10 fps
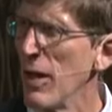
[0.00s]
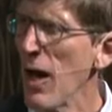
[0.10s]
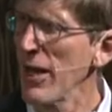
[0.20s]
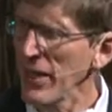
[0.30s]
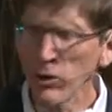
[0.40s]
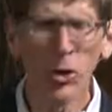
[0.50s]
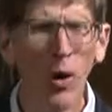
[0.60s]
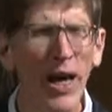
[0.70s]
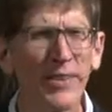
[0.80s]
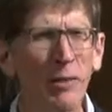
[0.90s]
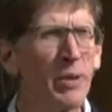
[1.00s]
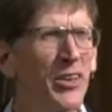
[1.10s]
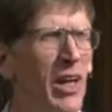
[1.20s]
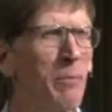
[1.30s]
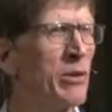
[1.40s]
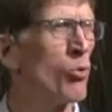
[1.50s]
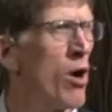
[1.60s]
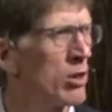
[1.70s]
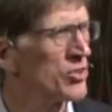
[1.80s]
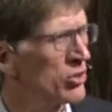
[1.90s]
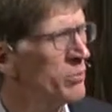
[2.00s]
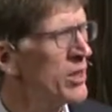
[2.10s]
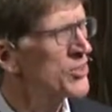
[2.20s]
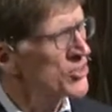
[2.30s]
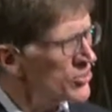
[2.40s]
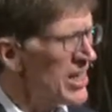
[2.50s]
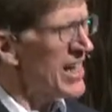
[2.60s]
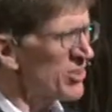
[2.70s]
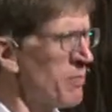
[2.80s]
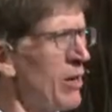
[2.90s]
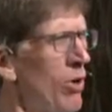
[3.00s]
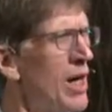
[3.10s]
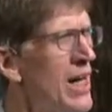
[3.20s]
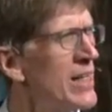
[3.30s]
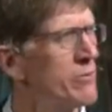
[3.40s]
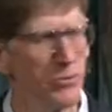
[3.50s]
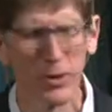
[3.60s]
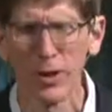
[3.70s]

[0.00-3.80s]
And I don't know why it didn't, because I've been wrong so much. Just ask my wife.